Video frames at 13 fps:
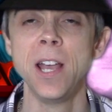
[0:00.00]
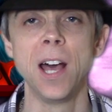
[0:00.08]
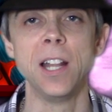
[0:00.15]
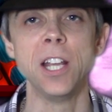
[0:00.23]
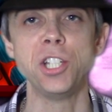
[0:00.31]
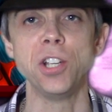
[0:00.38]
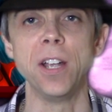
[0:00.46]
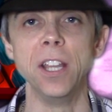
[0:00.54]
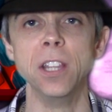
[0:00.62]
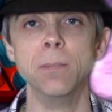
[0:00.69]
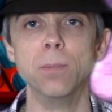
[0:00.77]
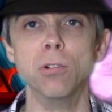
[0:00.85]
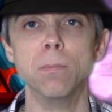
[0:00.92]
unless you hit
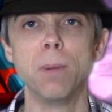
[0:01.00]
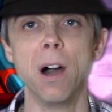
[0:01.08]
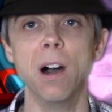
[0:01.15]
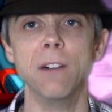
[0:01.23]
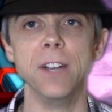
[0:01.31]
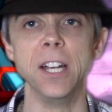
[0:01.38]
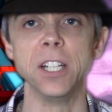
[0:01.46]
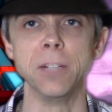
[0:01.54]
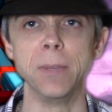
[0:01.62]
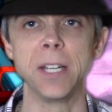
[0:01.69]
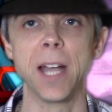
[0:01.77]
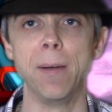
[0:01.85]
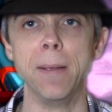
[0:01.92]
the ball perfect, it'll
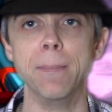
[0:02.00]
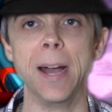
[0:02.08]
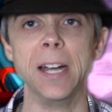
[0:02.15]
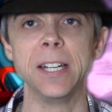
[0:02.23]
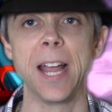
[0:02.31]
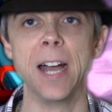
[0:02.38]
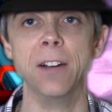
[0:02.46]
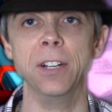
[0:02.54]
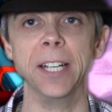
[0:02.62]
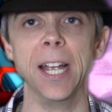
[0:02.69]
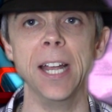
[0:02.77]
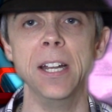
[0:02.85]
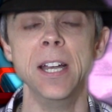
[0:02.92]
be coming back down
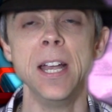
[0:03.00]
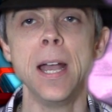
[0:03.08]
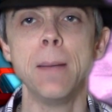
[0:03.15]
again.